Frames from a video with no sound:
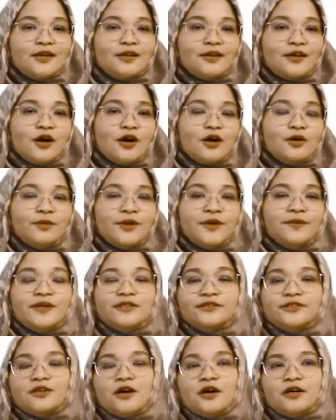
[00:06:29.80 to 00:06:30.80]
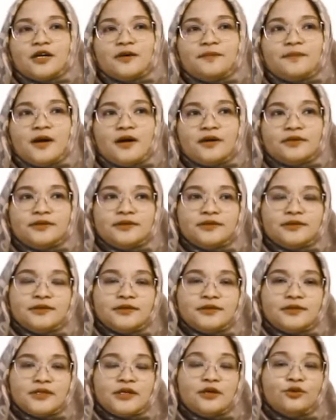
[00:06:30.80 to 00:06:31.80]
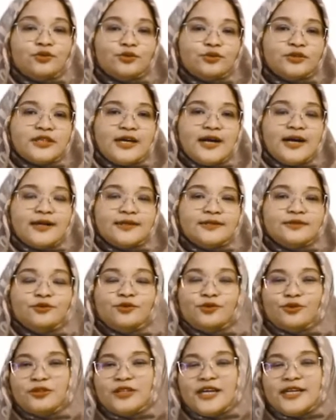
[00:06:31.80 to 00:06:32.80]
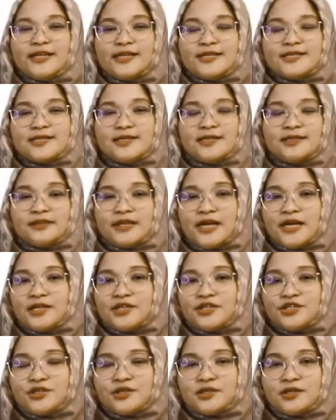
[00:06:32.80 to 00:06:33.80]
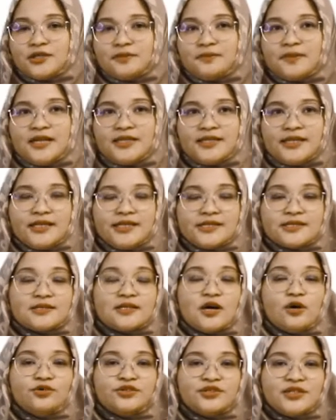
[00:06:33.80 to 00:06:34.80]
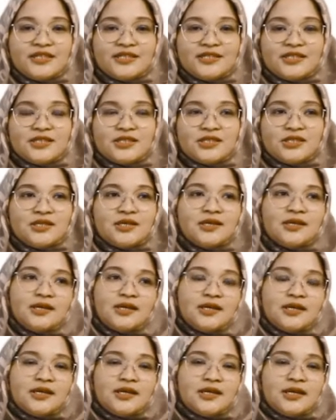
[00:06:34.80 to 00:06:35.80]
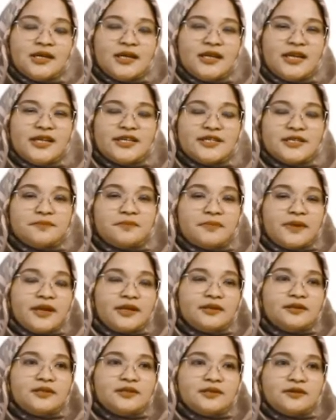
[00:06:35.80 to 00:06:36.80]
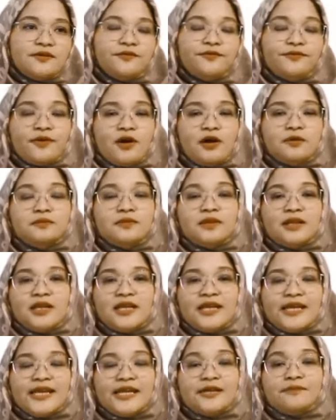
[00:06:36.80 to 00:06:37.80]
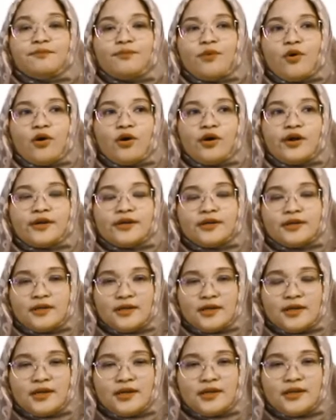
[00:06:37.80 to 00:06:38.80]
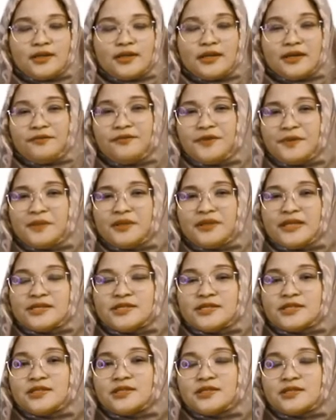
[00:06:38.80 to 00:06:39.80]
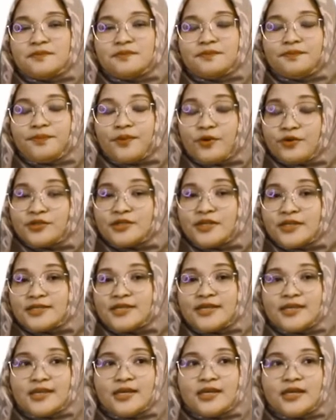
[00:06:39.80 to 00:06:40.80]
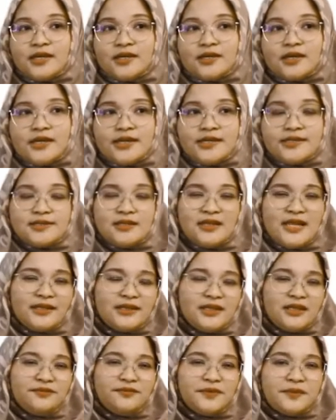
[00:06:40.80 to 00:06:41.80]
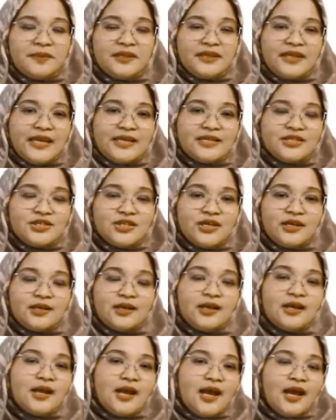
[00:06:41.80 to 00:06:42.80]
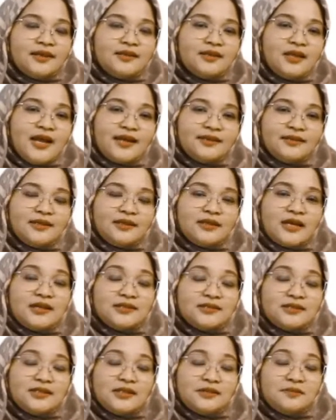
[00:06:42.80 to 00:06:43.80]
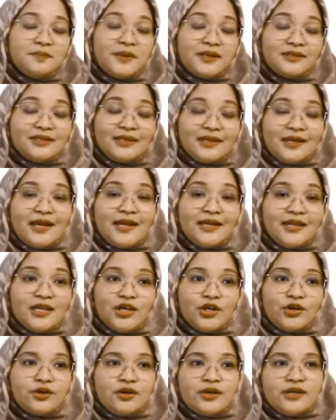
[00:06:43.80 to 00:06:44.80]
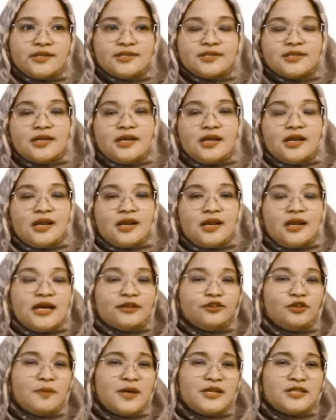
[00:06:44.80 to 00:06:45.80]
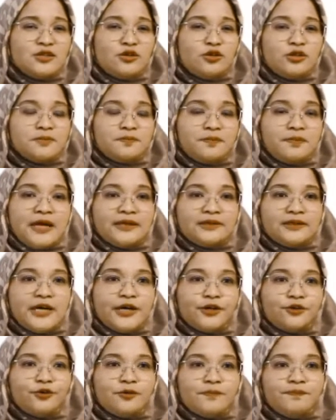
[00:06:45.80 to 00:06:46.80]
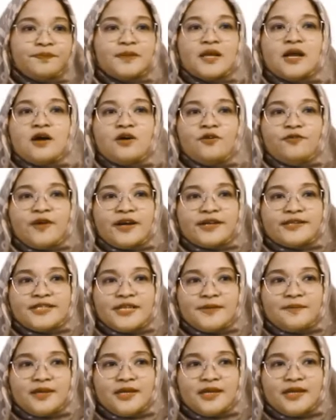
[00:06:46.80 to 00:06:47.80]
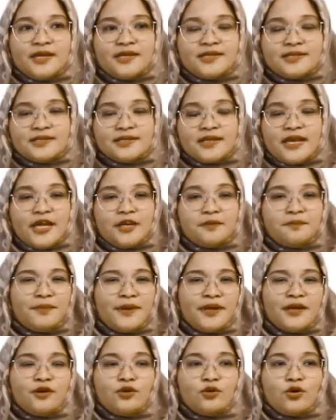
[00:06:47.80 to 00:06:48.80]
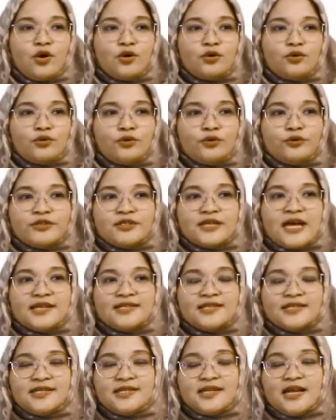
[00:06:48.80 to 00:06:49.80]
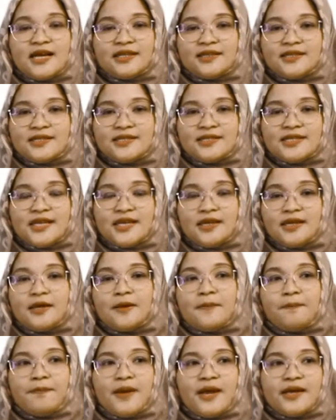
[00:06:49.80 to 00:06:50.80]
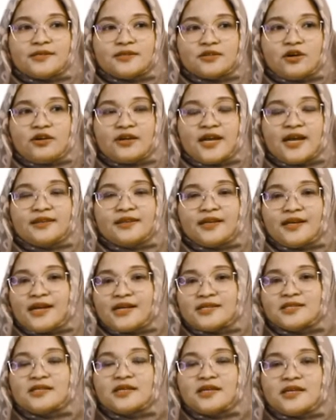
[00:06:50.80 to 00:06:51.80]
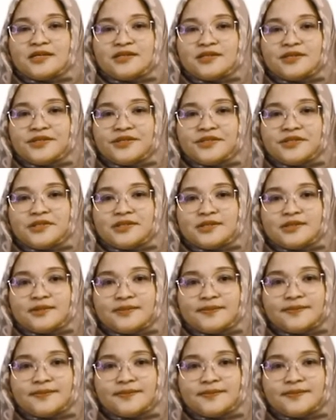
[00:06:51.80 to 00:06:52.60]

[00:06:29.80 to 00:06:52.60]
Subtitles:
Now we will talk about the urutan. Urutan is a traditional Balinese sausage. It is made from lean pork. The fermentation process in here is lactic fermentation, and the lactic acid bacteria in here is Lactobacillus plantarum, Varsiminis, and Pediococcus acidilactici based on Antara's research.